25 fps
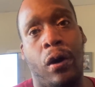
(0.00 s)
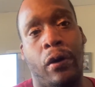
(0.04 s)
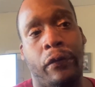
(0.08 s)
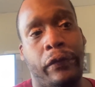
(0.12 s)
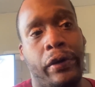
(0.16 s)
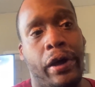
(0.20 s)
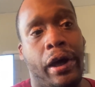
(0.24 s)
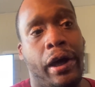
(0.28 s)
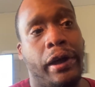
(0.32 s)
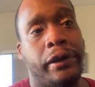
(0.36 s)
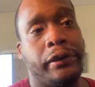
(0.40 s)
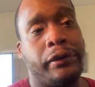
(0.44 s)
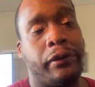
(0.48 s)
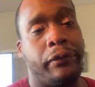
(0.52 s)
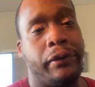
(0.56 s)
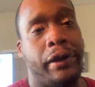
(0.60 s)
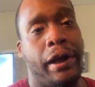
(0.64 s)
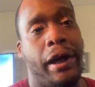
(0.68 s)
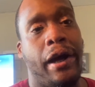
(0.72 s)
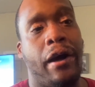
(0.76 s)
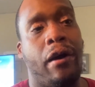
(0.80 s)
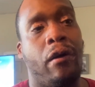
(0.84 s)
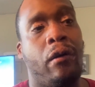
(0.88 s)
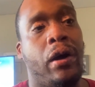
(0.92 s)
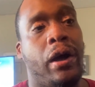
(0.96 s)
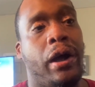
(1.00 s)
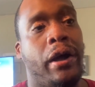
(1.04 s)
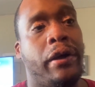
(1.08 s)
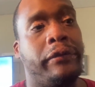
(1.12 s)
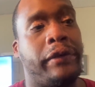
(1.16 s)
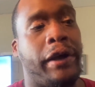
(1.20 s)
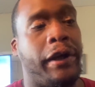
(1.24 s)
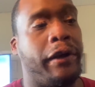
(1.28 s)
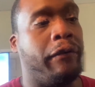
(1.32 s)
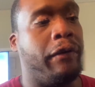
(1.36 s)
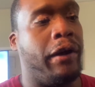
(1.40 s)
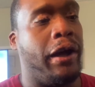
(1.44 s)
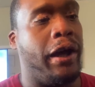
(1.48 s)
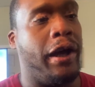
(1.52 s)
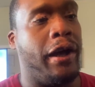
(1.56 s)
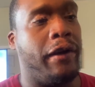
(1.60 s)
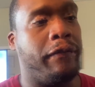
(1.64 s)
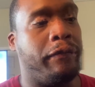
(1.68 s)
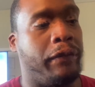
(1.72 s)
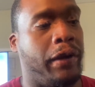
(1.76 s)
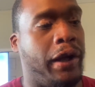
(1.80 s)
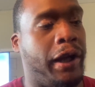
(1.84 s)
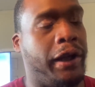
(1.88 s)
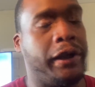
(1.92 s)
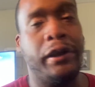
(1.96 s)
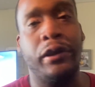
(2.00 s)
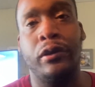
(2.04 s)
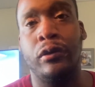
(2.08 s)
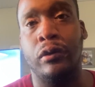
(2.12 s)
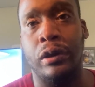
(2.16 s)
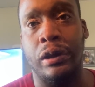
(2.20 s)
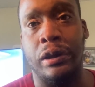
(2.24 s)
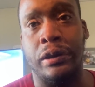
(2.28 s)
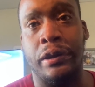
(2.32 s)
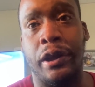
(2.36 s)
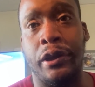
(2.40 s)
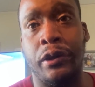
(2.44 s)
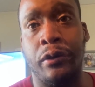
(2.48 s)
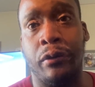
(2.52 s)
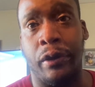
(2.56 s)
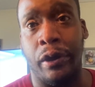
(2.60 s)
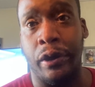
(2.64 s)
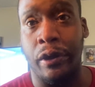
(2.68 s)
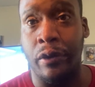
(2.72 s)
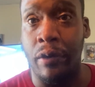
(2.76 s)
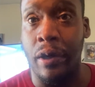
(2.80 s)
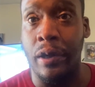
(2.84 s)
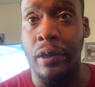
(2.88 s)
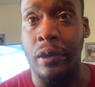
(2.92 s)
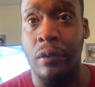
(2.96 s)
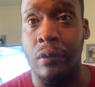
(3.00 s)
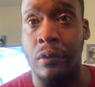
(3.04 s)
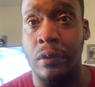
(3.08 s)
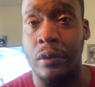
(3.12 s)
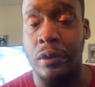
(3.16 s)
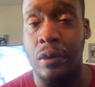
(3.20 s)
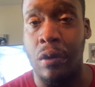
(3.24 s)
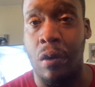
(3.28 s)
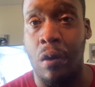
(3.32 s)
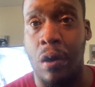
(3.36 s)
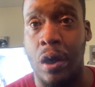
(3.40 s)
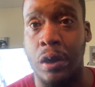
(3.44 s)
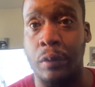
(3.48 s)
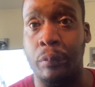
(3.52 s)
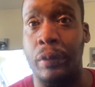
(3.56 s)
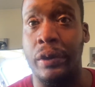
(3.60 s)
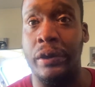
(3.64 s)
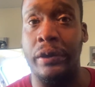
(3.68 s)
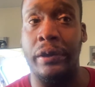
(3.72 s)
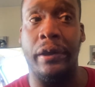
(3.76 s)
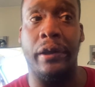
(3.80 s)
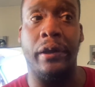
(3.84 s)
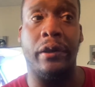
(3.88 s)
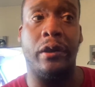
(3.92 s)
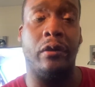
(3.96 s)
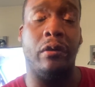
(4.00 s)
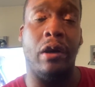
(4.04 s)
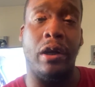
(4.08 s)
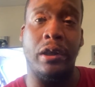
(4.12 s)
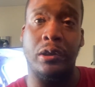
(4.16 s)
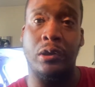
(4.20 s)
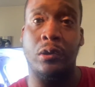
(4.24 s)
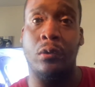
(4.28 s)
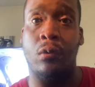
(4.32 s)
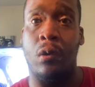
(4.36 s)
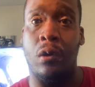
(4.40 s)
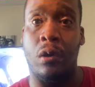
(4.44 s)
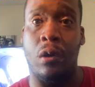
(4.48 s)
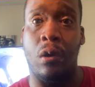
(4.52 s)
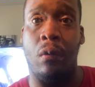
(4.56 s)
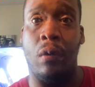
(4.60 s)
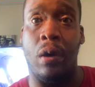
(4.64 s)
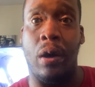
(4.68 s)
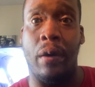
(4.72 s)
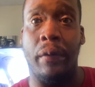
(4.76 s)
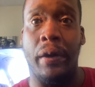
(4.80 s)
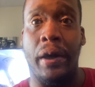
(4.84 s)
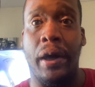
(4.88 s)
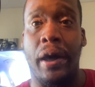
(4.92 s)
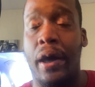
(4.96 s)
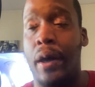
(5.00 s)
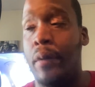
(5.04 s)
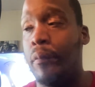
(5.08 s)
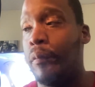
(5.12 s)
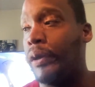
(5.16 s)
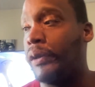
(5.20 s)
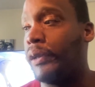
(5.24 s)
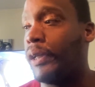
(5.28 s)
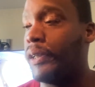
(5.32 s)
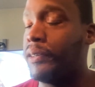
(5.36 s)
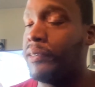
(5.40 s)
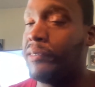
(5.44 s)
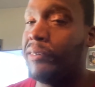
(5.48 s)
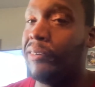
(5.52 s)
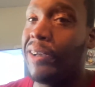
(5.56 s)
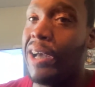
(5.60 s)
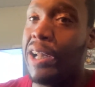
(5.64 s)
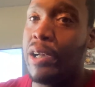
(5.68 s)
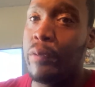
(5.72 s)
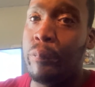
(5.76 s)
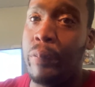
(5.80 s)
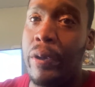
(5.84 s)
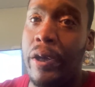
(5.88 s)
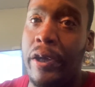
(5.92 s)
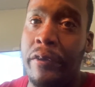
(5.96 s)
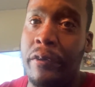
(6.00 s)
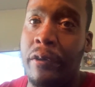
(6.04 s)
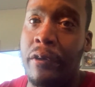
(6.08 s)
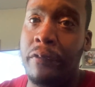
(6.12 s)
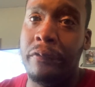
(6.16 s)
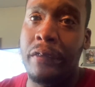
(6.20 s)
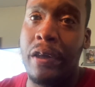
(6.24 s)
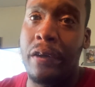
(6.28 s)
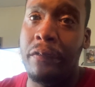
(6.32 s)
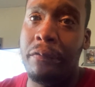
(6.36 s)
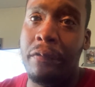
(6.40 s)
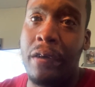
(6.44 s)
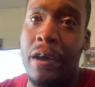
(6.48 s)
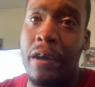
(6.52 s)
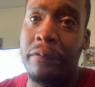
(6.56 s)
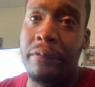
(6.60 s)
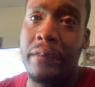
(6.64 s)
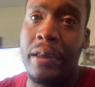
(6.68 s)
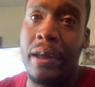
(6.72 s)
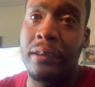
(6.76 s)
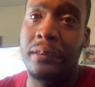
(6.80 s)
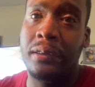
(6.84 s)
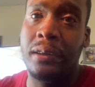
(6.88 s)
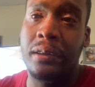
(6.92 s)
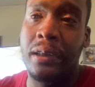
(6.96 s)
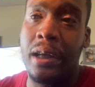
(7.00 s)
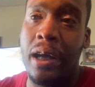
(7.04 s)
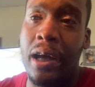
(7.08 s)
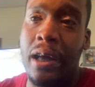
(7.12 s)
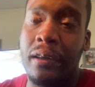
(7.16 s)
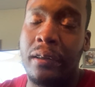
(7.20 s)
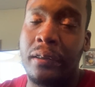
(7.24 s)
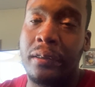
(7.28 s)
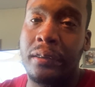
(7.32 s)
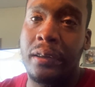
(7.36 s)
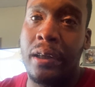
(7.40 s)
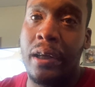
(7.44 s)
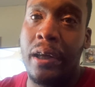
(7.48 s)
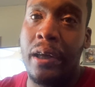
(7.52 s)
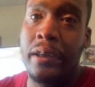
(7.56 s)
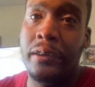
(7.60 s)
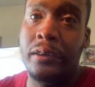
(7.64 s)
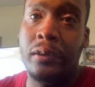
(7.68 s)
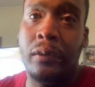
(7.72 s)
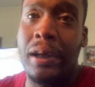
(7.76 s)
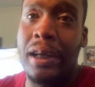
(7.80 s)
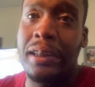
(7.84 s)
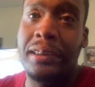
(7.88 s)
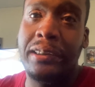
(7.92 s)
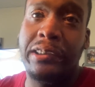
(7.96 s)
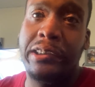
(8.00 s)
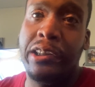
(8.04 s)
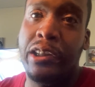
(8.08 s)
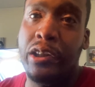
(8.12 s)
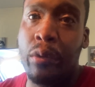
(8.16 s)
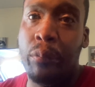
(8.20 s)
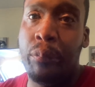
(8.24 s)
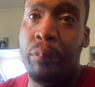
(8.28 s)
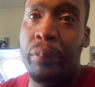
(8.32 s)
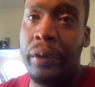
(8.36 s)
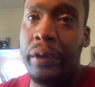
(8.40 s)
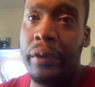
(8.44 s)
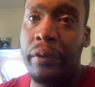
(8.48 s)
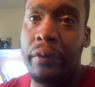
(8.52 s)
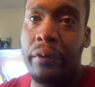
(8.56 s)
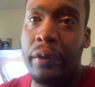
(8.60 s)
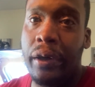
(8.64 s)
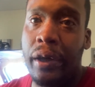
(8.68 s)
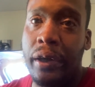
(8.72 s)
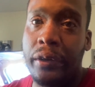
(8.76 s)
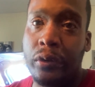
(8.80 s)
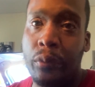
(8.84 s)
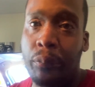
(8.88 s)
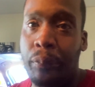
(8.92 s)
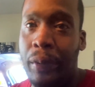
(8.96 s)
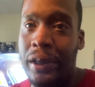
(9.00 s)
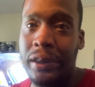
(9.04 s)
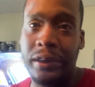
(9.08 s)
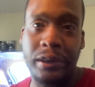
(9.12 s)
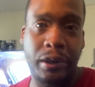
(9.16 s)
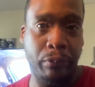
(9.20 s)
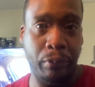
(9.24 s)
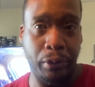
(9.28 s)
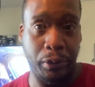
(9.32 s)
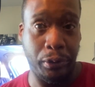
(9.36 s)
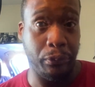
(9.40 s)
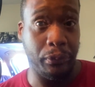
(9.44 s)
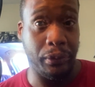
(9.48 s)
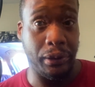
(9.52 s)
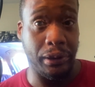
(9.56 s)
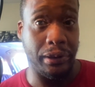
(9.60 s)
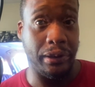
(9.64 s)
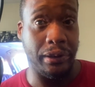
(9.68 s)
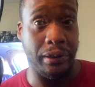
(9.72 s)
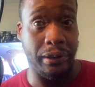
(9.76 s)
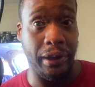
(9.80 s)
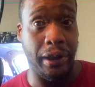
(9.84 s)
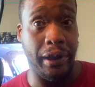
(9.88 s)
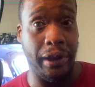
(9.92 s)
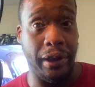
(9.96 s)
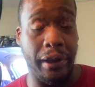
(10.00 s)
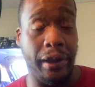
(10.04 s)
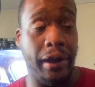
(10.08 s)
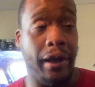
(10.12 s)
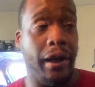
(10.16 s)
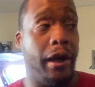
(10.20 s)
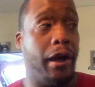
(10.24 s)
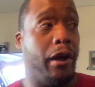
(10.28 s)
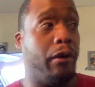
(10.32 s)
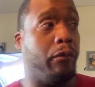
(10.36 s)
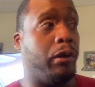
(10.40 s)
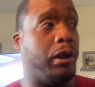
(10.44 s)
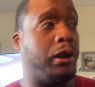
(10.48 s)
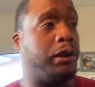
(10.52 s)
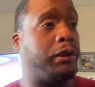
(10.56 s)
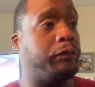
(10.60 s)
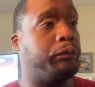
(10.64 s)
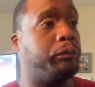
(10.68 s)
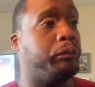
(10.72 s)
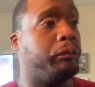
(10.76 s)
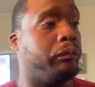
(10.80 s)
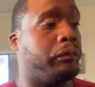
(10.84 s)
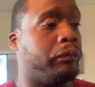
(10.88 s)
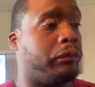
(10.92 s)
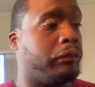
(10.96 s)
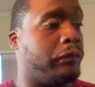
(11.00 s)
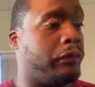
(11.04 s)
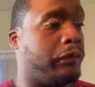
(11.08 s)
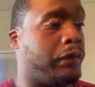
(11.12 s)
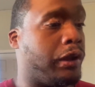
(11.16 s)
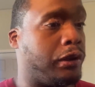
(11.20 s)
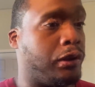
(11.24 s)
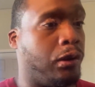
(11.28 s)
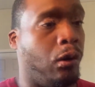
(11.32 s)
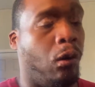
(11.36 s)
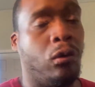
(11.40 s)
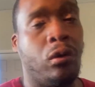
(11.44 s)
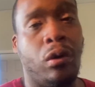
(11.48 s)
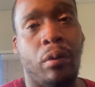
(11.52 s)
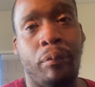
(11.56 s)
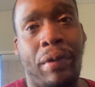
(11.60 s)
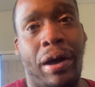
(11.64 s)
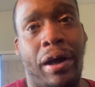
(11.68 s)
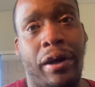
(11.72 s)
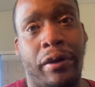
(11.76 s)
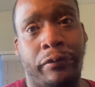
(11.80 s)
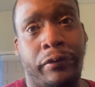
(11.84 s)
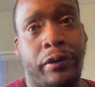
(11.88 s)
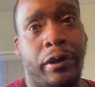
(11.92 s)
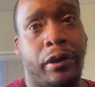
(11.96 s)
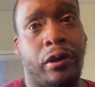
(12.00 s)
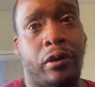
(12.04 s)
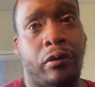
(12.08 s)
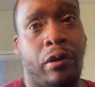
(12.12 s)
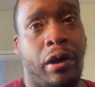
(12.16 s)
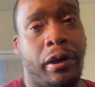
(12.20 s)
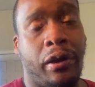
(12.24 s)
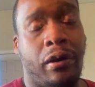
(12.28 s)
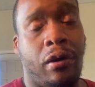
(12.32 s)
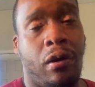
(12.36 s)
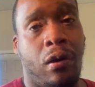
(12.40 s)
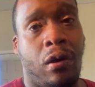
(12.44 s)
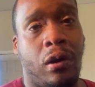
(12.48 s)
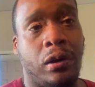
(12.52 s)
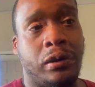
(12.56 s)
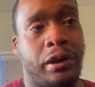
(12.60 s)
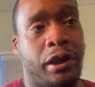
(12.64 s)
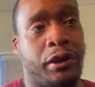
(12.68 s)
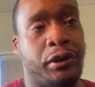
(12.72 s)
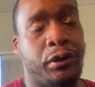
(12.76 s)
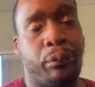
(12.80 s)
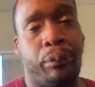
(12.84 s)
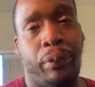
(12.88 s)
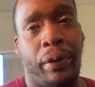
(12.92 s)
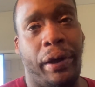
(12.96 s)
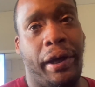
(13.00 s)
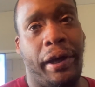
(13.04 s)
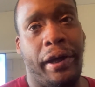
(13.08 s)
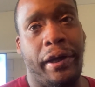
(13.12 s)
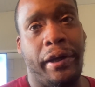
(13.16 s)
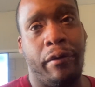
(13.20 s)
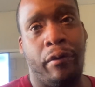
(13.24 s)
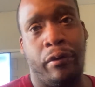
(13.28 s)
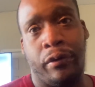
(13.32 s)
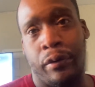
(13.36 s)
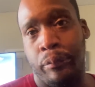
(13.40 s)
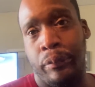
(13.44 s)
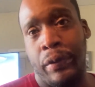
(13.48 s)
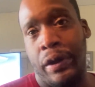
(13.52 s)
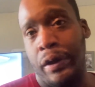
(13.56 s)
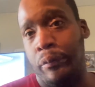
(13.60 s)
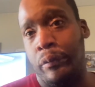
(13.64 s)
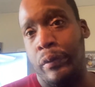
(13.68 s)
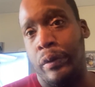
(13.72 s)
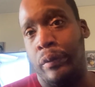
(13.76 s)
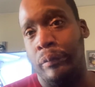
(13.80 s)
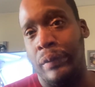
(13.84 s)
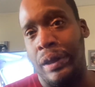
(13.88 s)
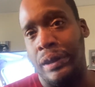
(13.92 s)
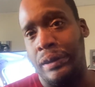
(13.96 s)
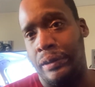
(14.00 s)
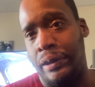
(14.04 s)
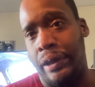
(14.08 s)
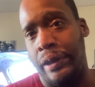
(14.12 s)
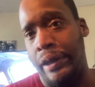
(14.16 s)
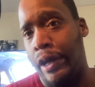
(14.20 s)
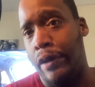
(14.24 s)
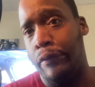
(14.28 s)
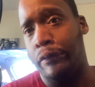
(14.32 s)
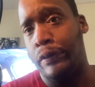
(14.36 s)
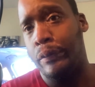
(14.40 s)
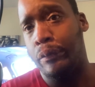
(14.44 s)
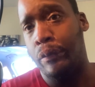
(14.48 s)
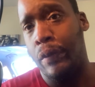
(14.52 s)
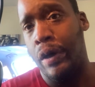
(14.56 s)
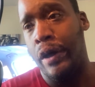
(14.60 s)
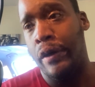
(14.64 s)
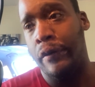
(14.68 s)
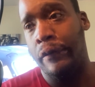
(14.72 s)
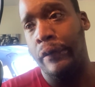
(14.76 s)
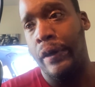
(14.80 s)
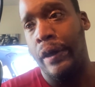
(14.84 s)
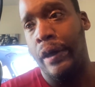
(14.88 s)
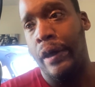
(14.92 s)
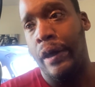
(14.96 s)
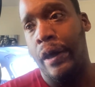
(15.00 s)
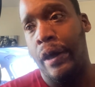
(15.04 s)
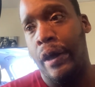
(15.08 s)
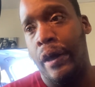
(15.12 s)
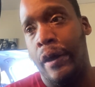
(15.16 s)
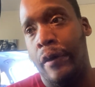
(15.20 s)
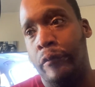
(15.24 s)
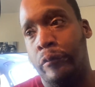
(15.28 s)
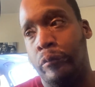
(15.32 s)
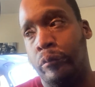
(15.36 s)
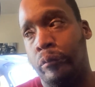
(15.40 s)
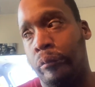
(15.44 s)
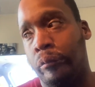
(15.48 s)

that off. So now they don't have any utilization on their credit cards, but their credit score go up, but they still got to pay off that $5,000. So that's still a bill. So basically what you just did was the total amount of your credit cards that you pay on a minimum, let's say every month,